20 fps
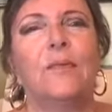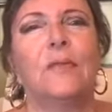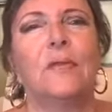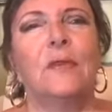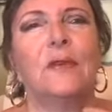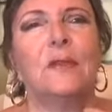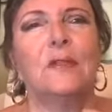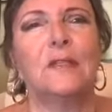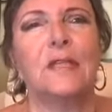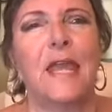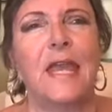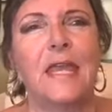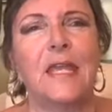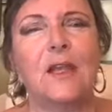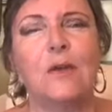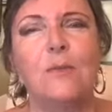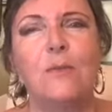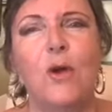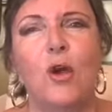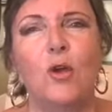Take a
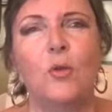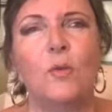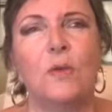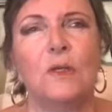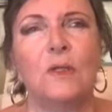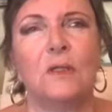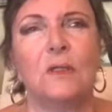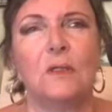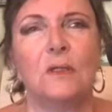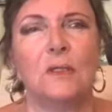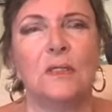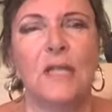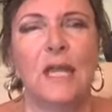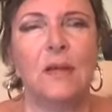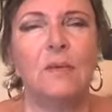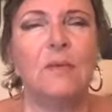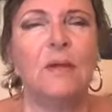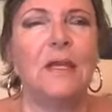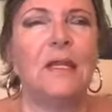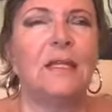moment, 10
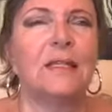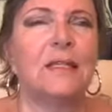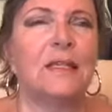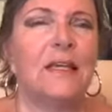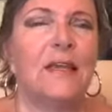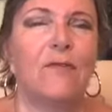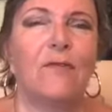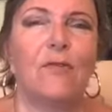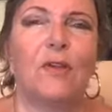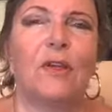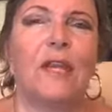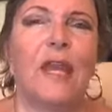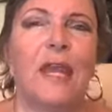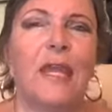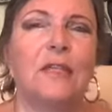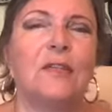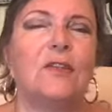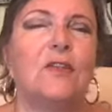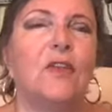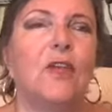minutes in every day,
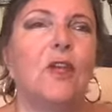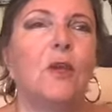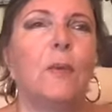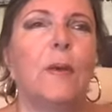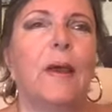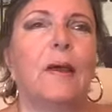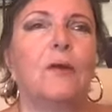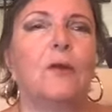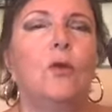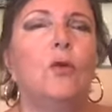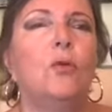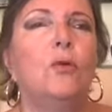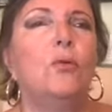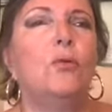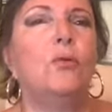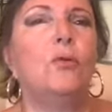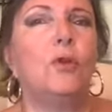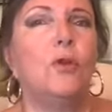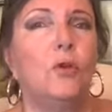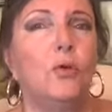to think about who
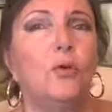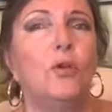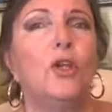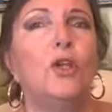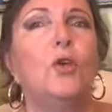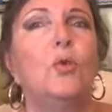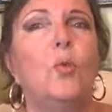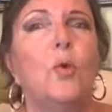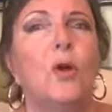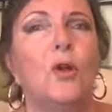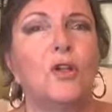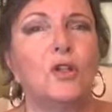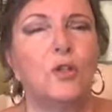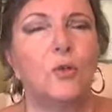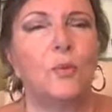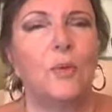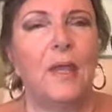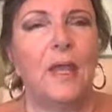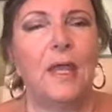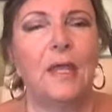do you want to
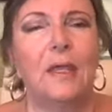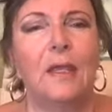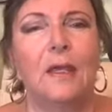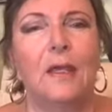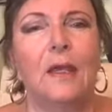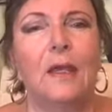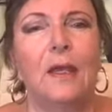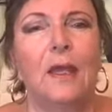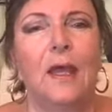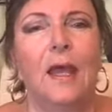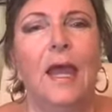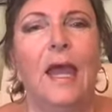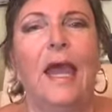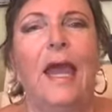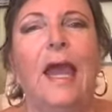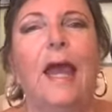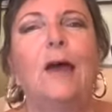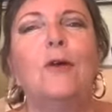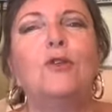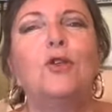be?
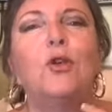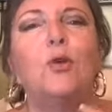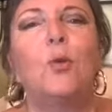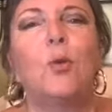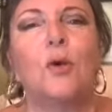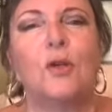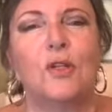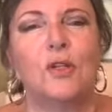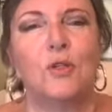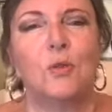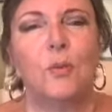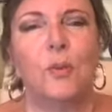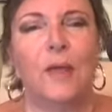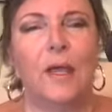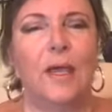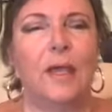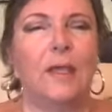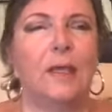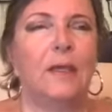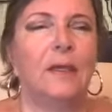How do you want to
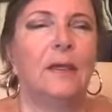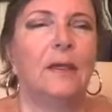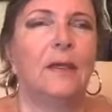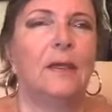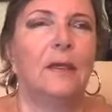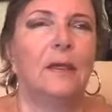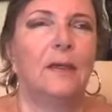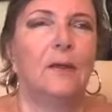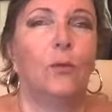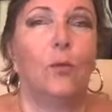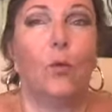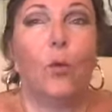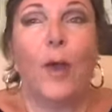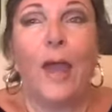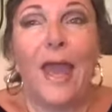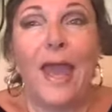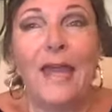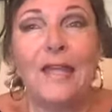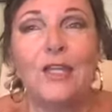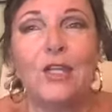be?
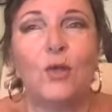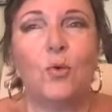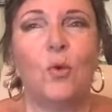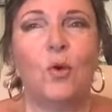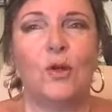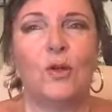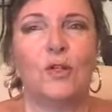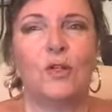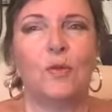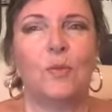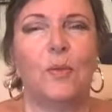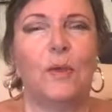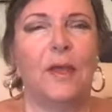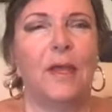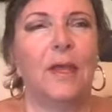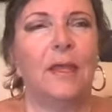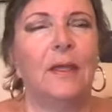Where do you want to be?